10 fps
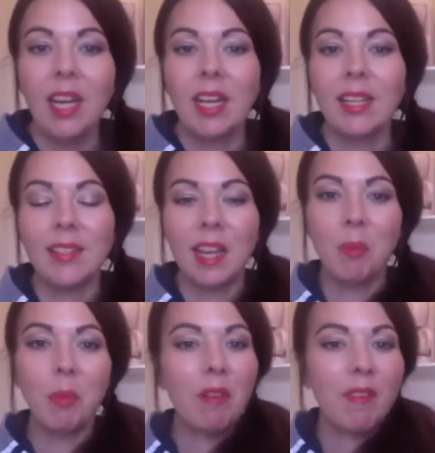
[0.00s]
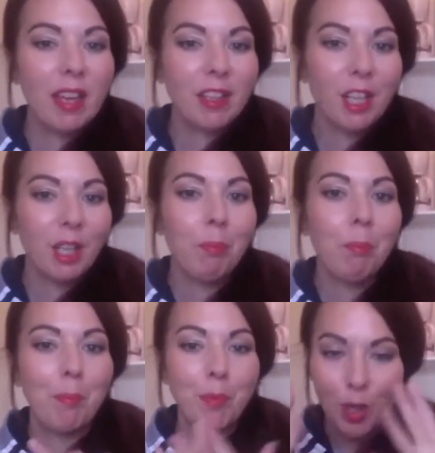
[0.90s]
is going to prevent
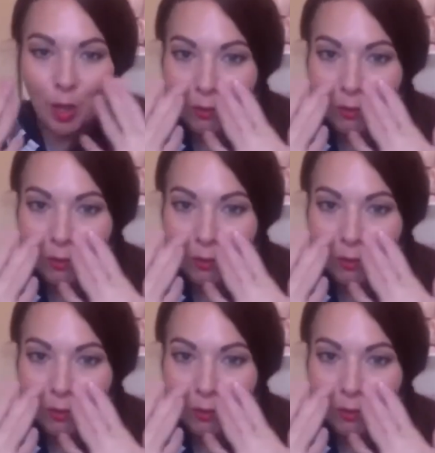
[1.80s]
your